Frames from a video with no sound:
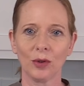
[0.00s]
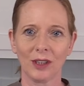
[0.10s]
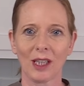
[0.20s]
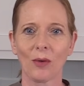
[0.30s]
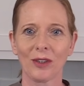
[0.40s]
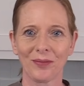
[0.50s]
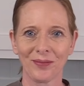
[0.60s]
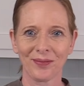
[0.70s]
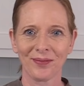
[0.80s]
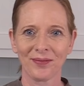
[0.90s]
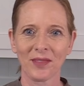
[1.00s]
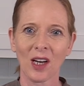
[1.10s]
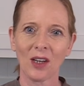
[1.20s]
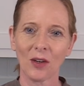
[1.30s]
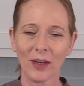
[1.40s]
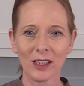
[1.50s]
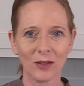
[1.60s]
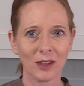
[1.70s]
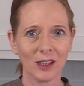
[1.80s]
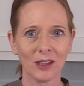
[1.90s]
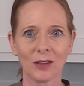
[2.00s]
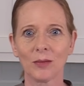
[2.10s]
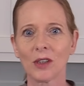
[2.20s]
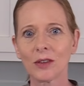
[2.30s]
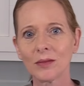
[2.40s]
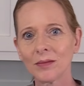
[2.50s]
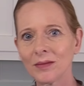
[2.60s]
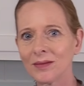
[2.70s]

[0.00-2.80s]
sour. Alright, so see you tomorrow.